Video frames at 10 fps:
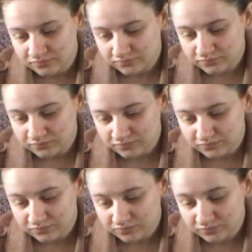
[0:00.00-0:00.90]

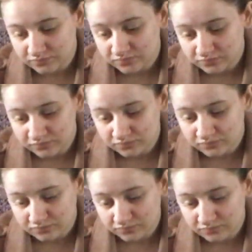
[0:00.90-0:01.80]

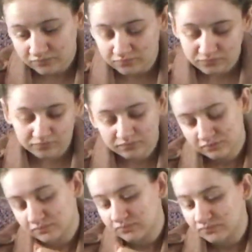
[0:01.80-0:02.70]

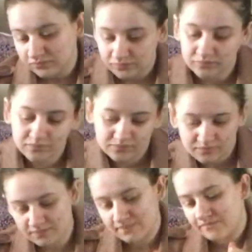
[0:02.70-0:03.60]

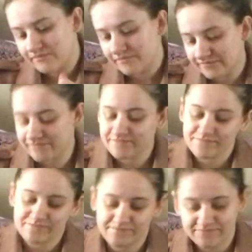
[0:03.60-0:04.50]

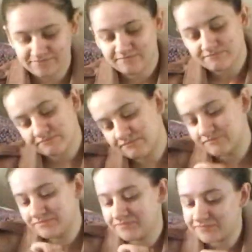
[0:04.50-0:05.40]

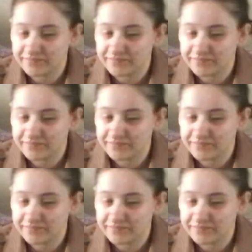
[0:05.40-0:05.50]
Nobody speaks.